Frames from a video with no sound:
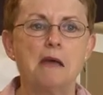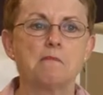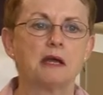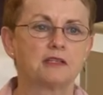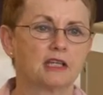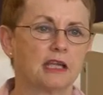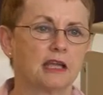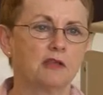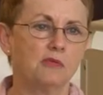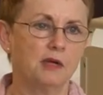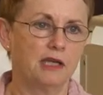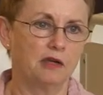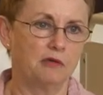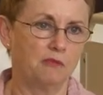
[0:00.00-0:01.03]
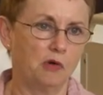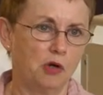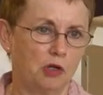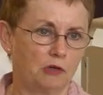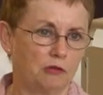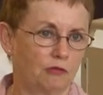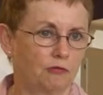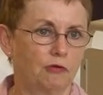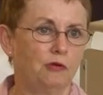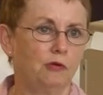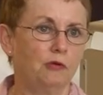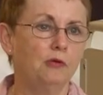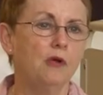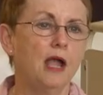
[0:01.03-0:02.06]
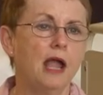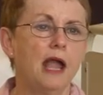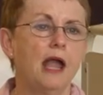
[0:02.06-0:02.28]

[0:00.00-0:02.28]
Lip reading: But together we can work through